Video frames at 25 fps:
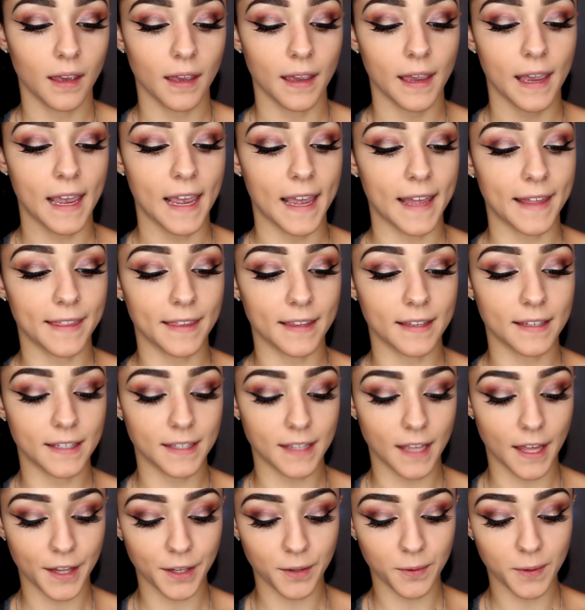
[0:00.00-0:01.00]
And
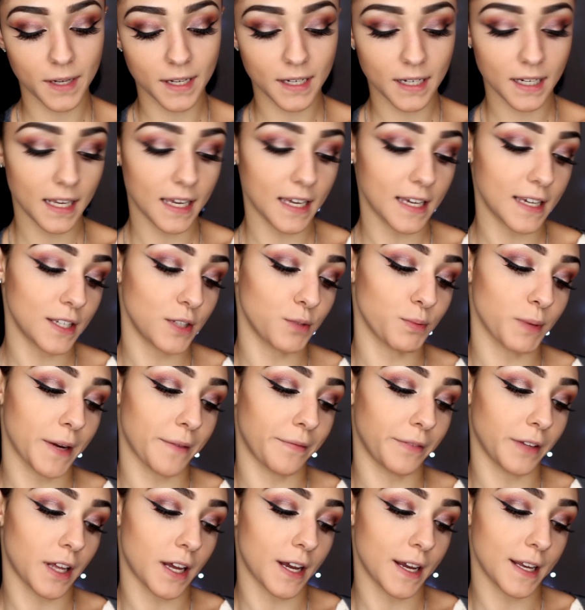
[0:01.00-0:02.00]
the other one is
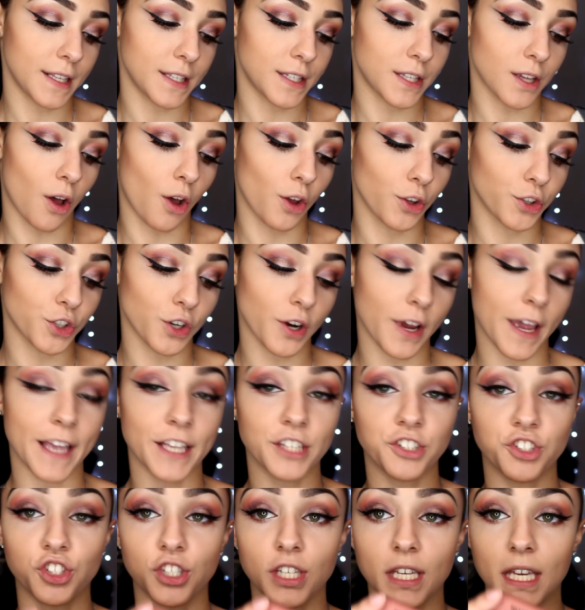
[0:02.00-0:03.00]
Revlon's Ultra
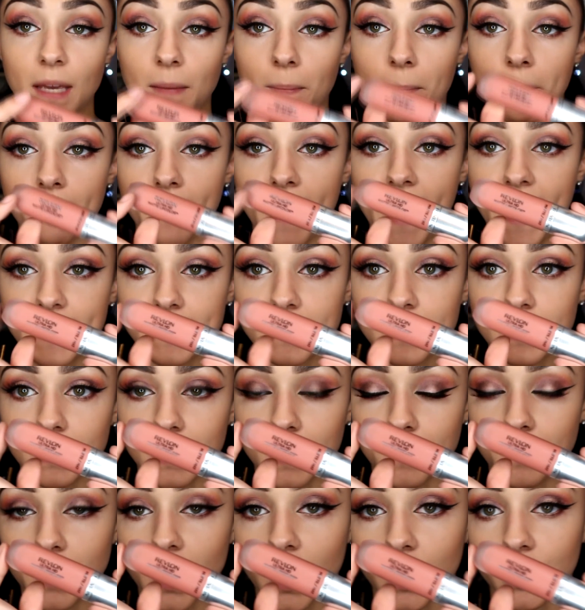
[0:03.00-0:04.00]
HD Matte
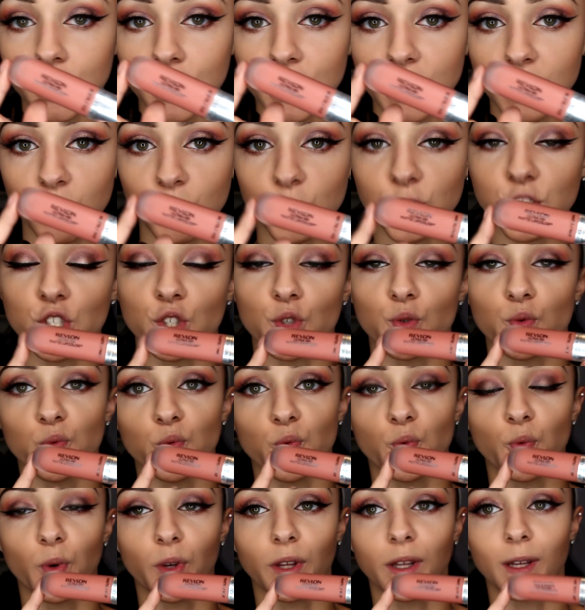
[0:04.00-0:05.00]
Lip Color, which is
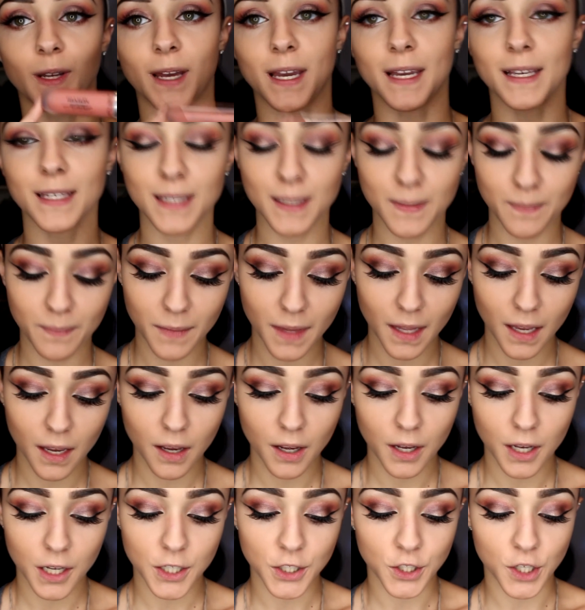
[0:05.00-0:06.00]
really nice.
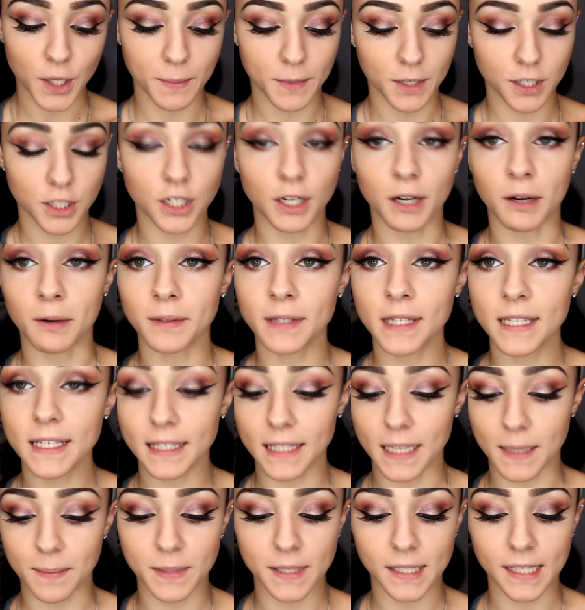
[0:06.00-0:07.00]
So I'm going to start with
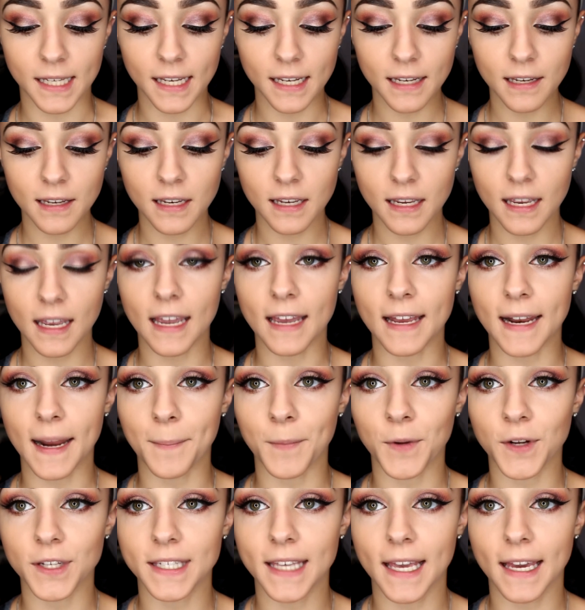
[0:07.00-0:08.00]
this lipstick, and
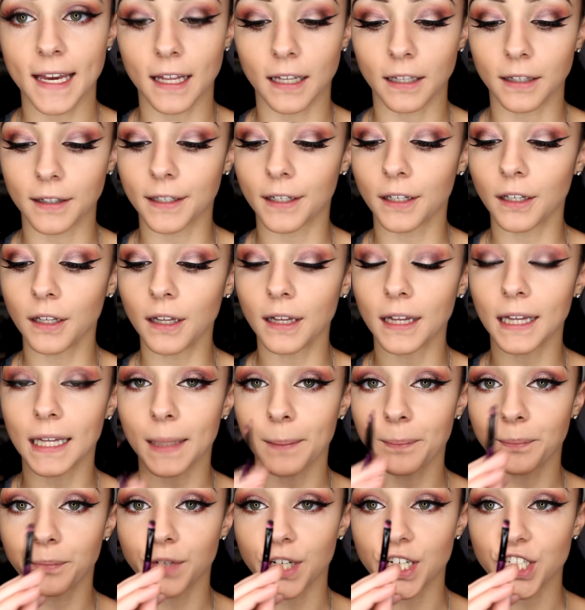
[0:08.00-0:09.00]
I'm going to take a little
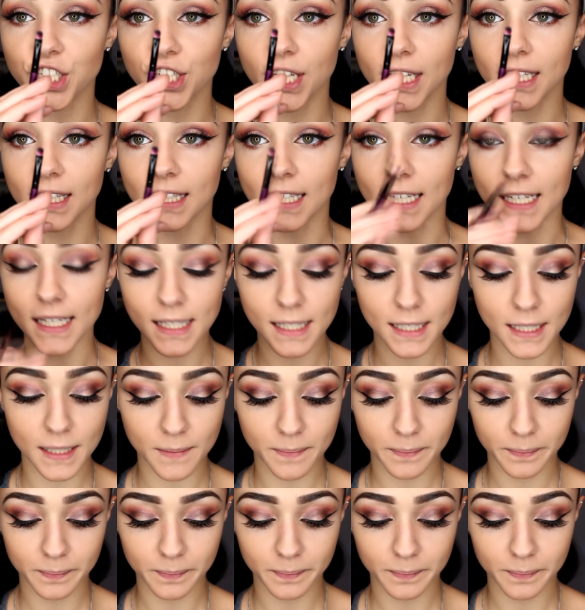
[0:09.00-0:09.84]
lip brush like this,